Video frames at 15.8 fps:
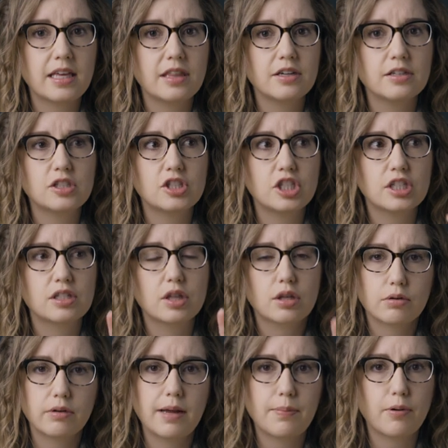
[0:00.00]
think there's just
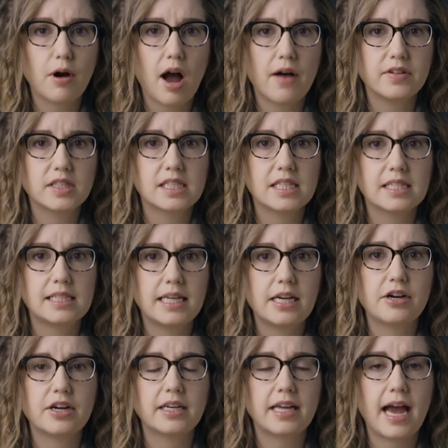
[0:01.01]
3 provinces
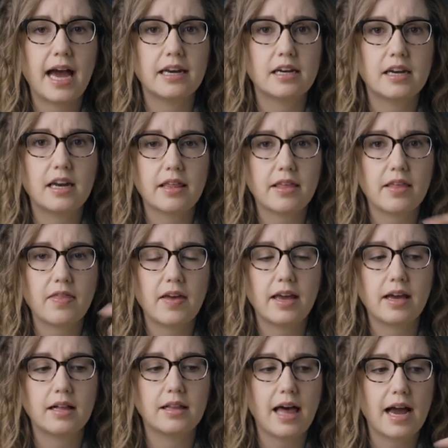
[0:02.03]
here in Canada that
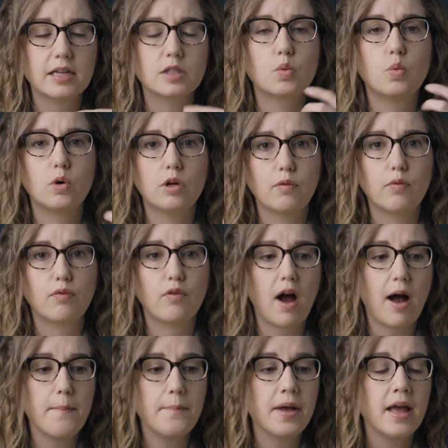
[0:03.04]
they collect wool
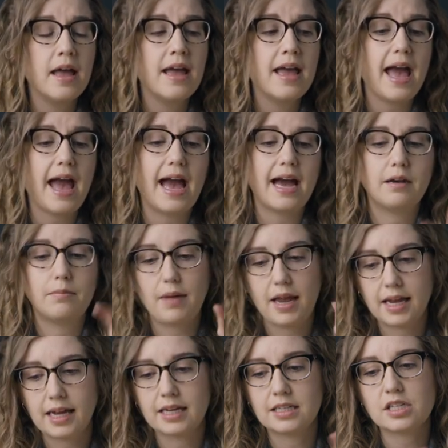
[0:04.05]
from and
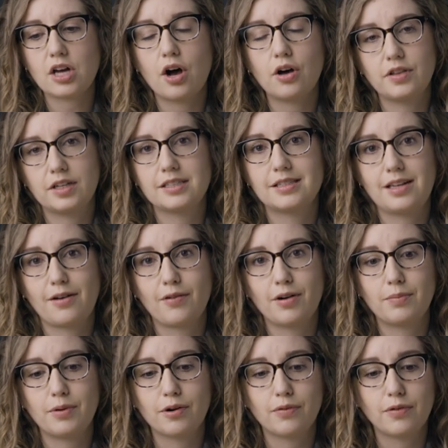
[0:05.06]
make into all these
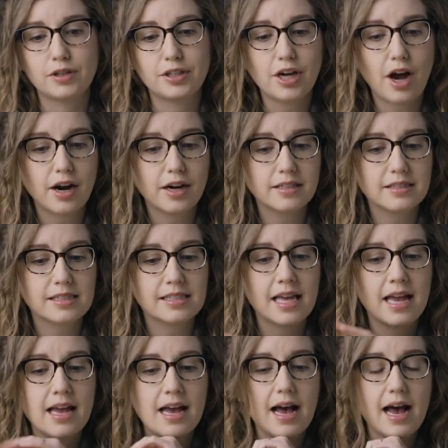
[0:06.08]
different beautiful
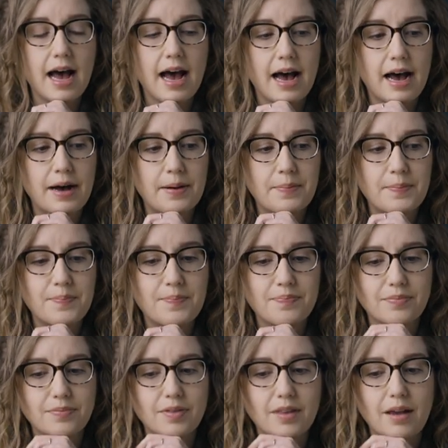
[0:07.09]
yarns.
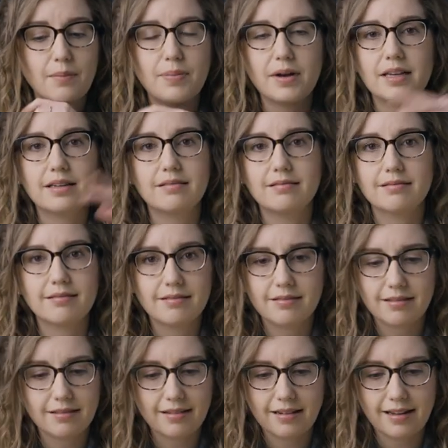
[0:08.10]
But
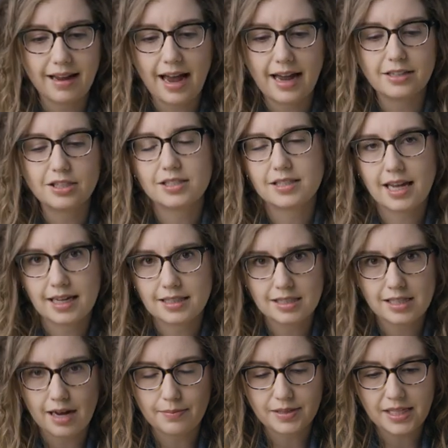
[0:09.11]
I just
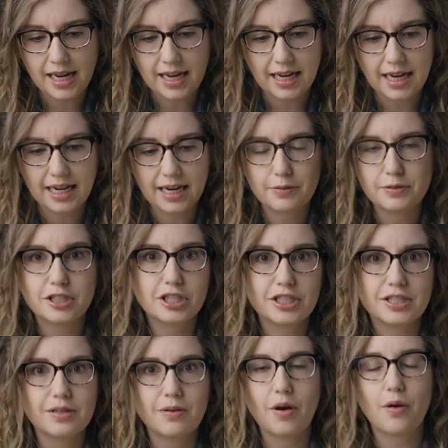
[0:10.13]
can't stop saying it. It was
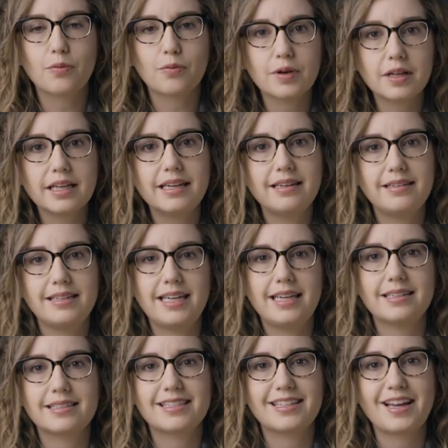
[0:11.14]
just a really
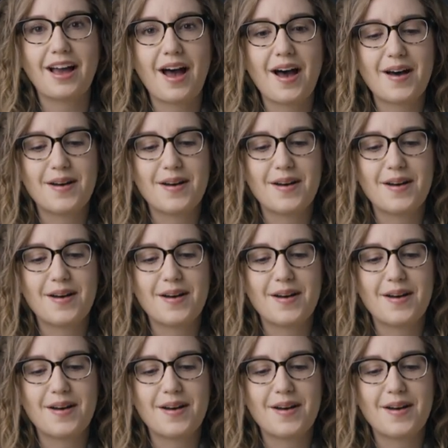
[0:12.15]
neat